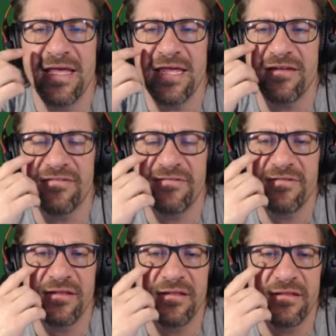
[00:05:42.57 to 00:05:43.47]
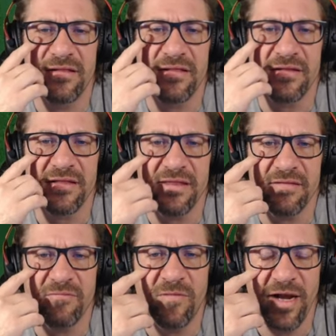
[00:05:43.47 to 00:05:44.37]
If the
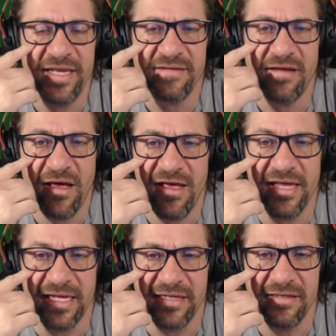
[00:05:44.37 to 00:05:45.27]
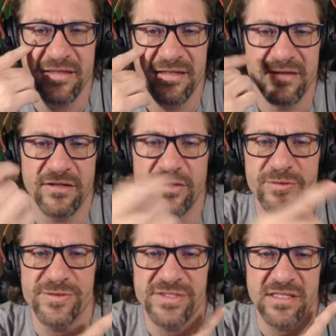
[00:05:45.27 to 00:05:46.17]
right eye
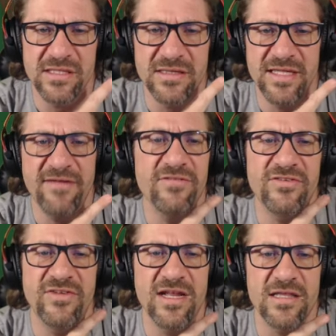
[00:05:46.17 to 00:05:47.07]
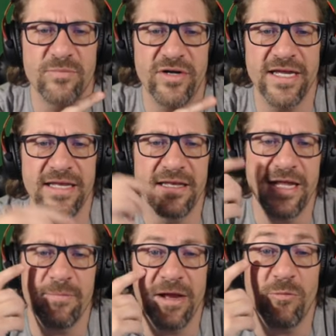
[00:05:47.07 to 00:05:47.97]
goes to the left side of the brain
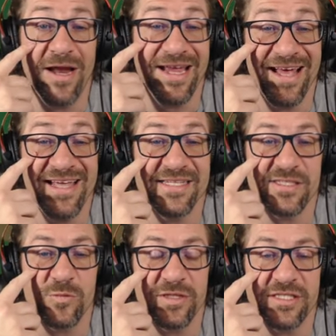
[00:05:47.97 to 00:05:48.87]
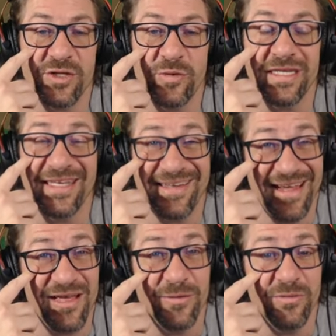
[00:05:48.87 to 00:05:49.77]
and my right eye is the one that's going
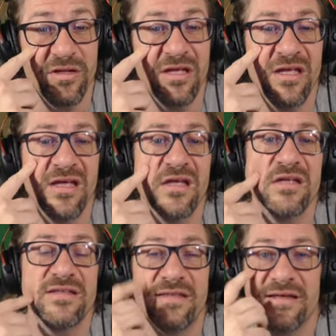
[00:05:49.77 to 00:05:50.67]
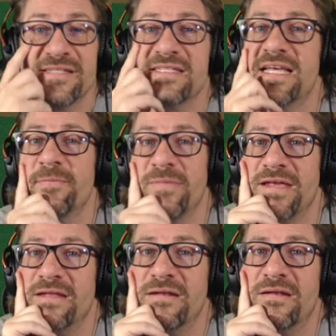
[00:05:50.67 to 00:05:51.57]
down, does that
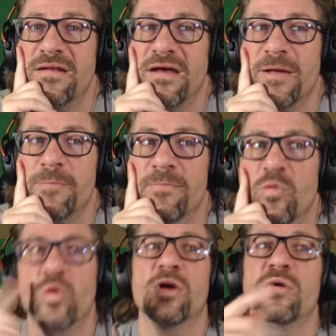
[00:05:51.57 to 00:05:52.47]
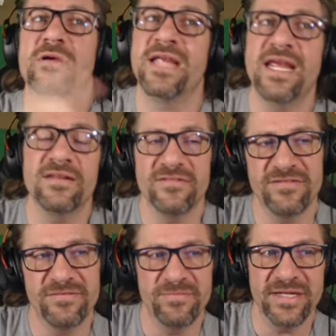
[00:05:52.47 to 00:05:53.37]
mean I'm more
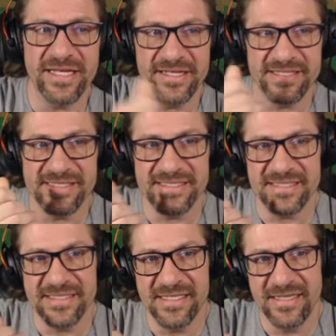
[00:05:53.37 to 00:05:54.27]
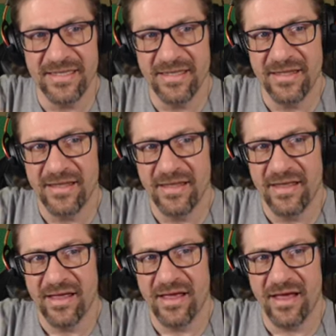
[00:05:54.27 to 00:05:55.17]
creative because
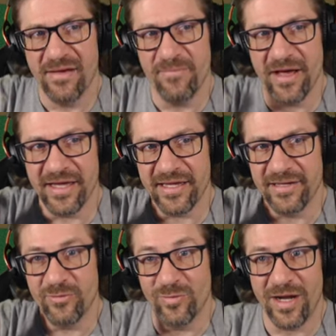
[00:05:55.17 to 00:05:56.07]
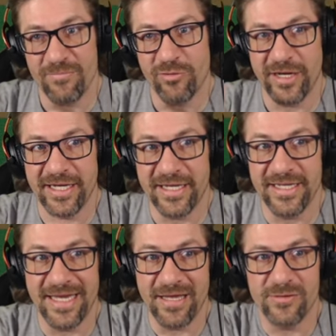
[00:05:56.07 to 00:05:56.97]
my right brain
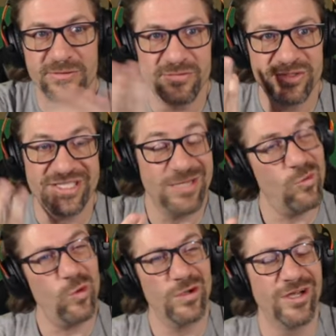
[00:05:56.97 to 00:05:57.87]
can now see more?